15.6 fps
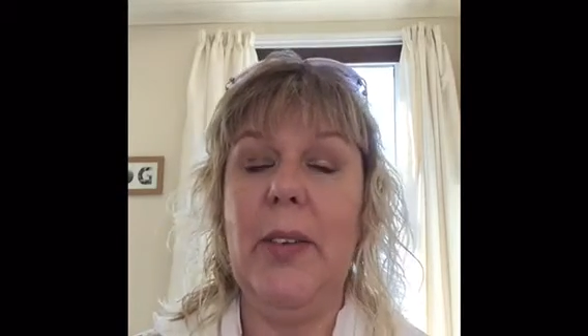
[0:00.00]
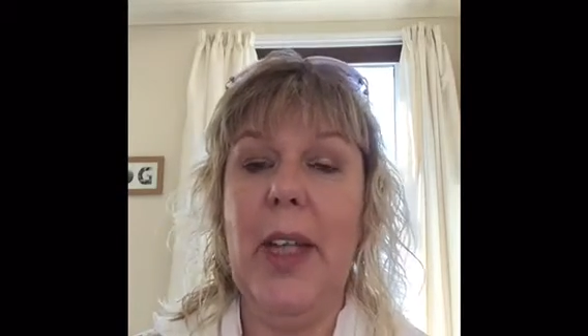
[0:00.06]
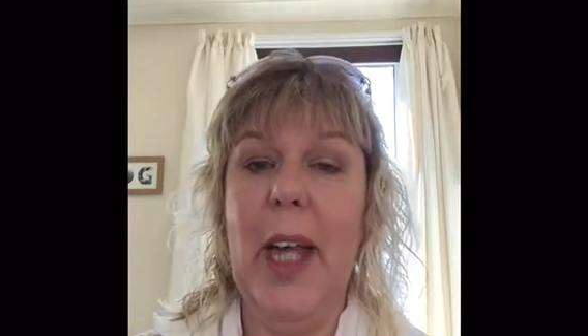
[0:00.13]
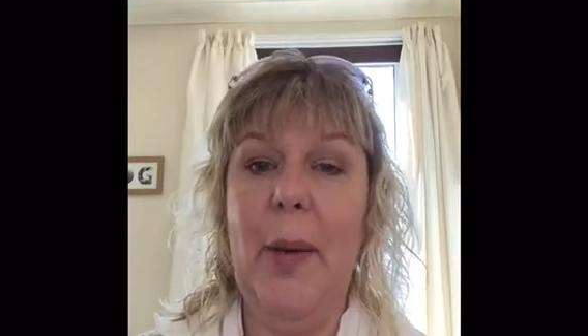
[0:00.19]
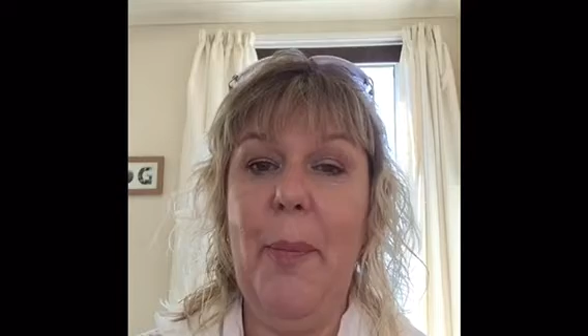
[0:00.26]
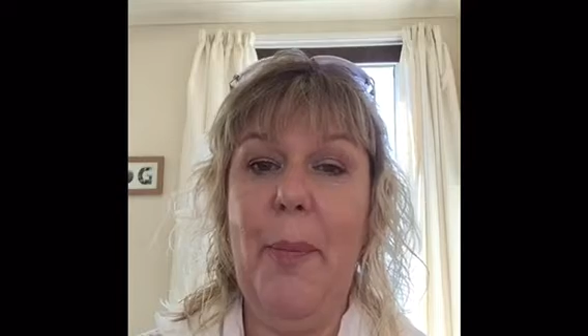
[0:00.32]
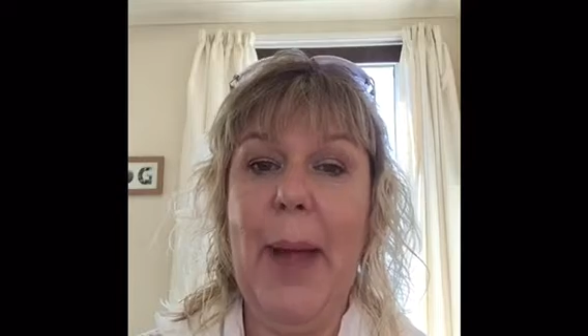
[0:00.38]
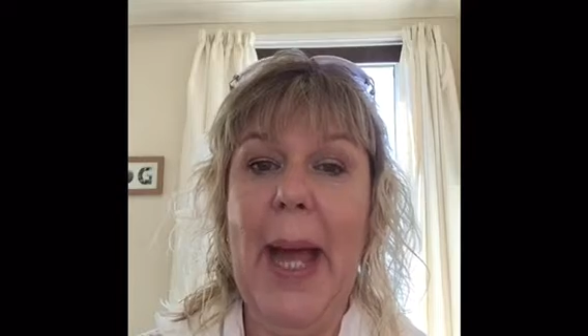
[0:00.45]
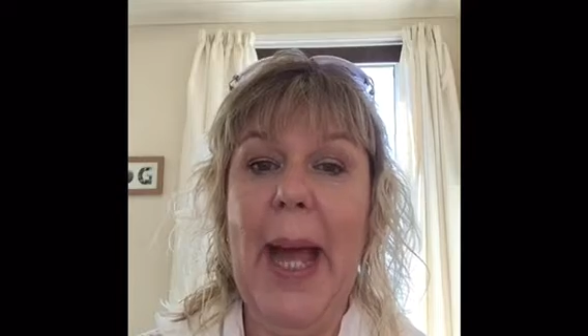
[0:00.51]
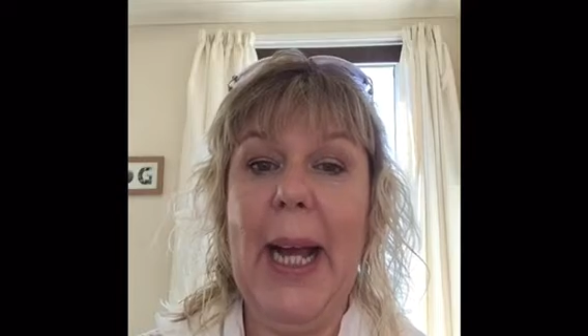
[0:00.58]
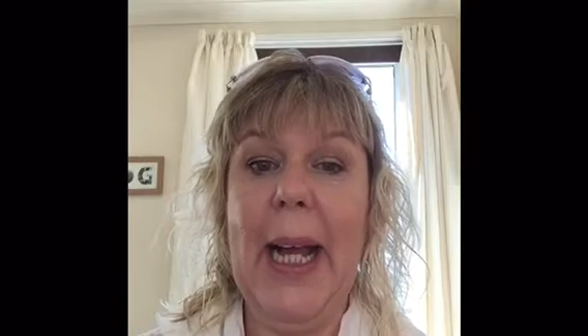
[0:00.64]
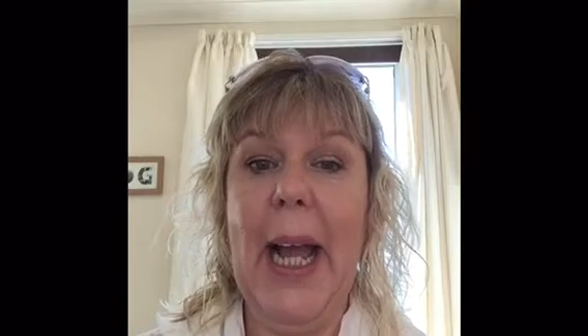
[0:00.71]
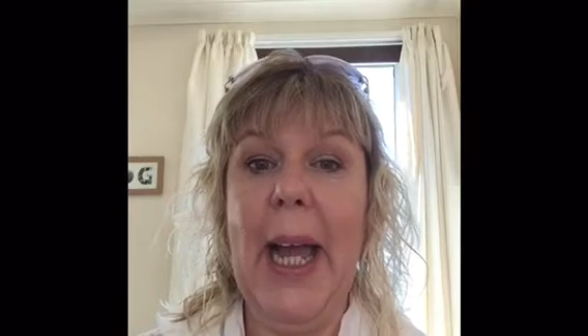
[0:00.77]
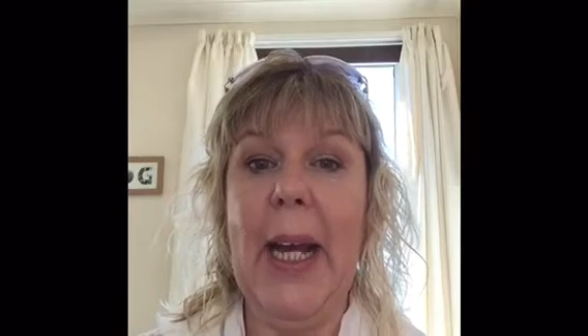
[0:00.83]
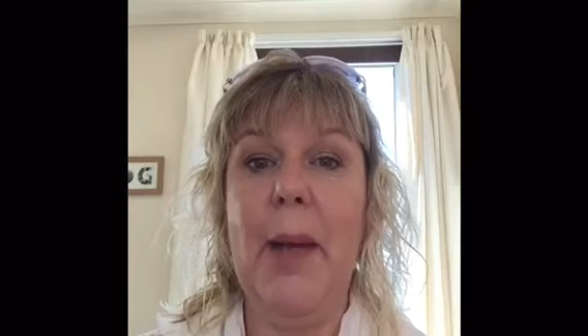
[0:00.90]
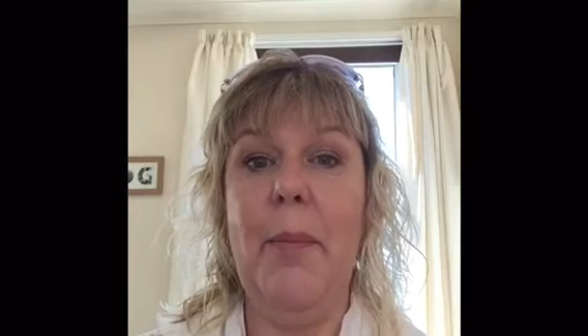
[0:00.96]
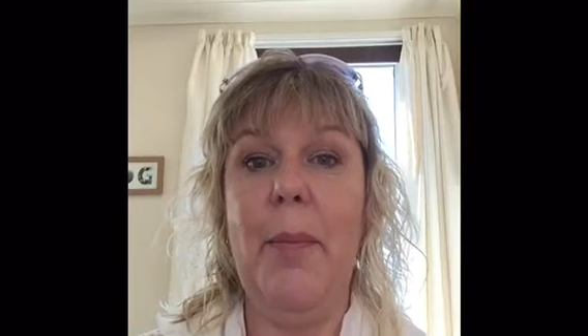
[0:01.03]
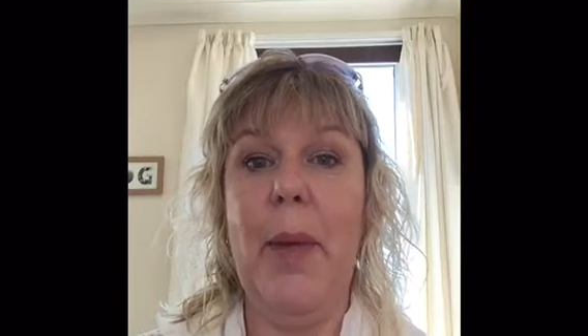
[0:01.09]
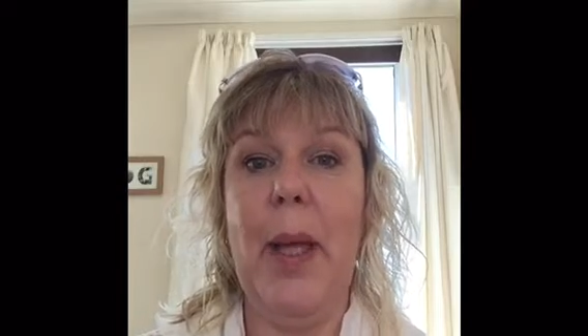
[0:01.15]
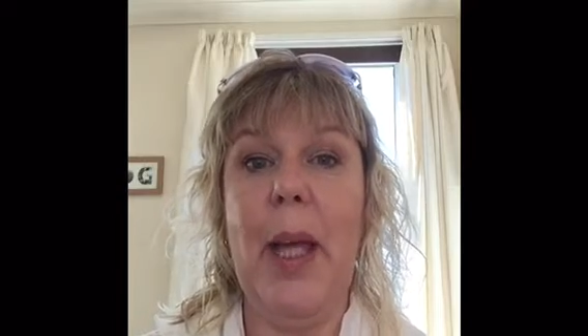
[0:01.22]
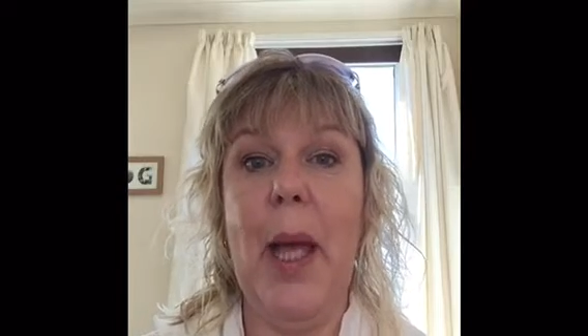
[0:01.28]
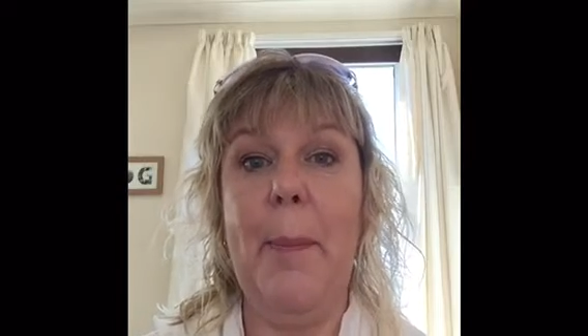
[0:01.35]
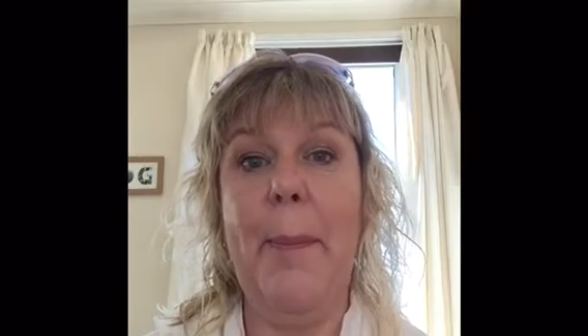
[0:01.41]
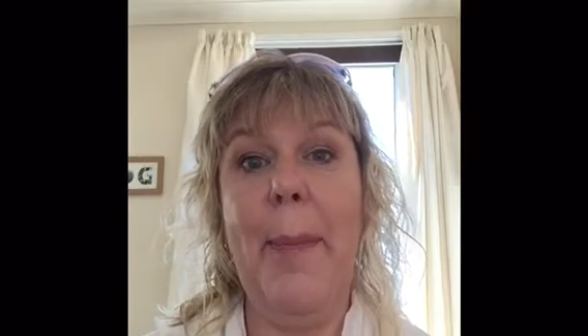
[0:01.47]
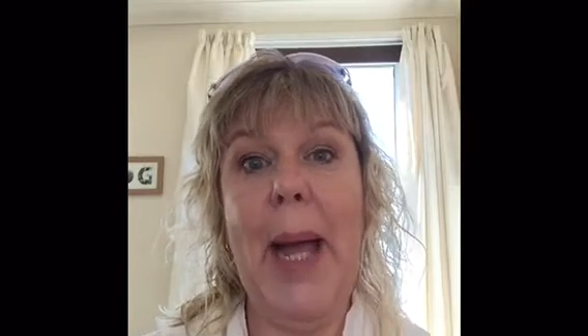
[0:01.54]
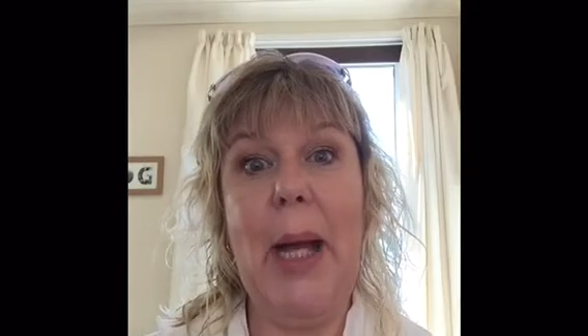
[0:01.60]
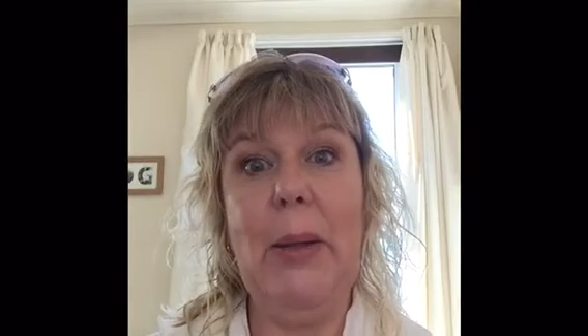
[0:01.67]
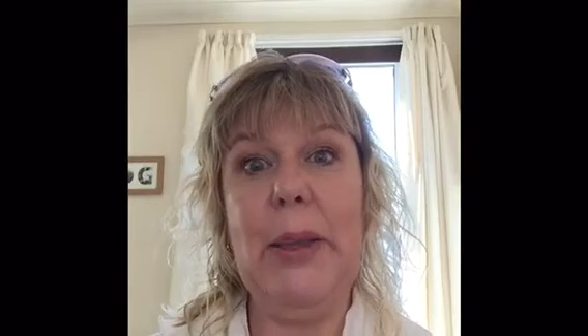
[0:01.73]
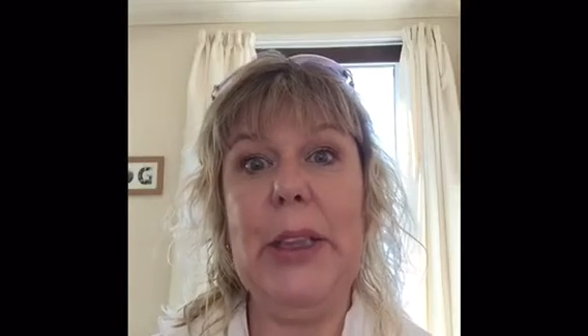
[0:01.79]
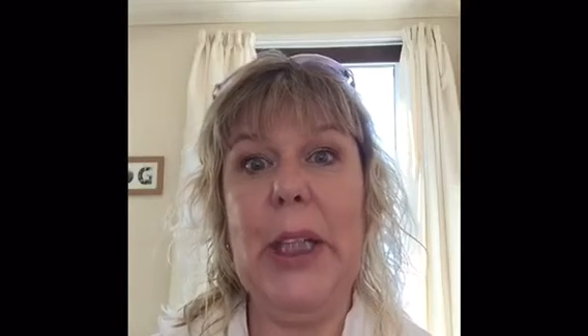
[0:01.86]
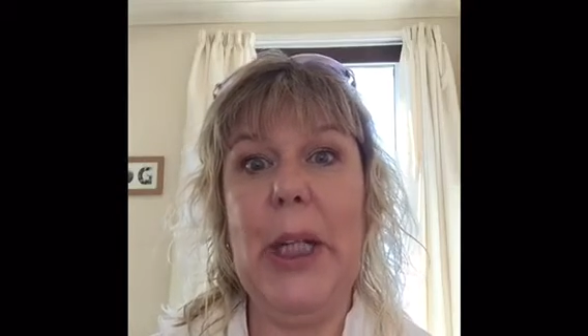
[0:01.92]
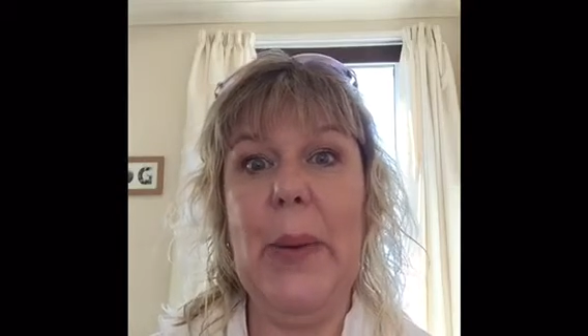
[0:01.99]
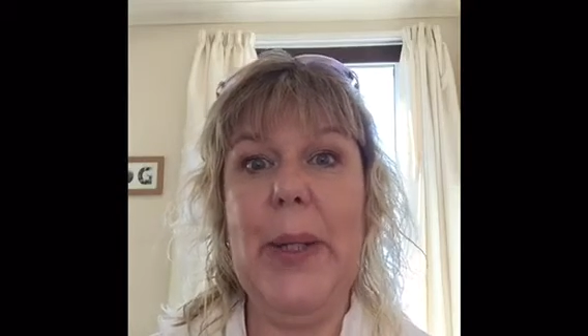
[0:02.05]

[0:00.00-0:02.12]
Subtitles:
So I've come back and I'm about